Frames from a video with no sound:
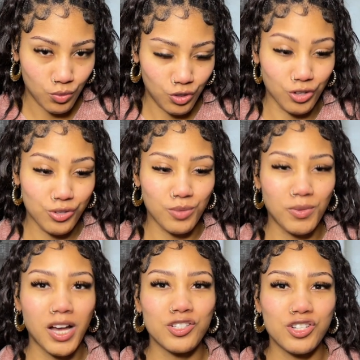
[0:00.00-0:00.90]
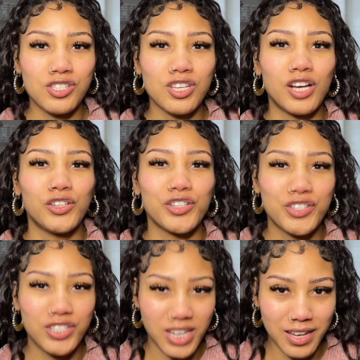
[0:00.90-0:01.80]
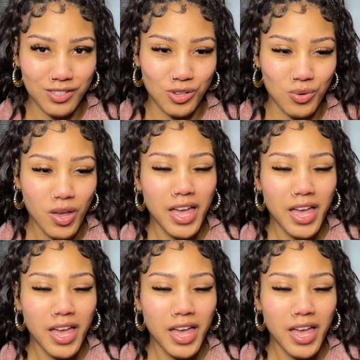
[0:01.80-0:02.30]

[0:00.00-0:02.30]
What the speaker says: Your subconscious understands you.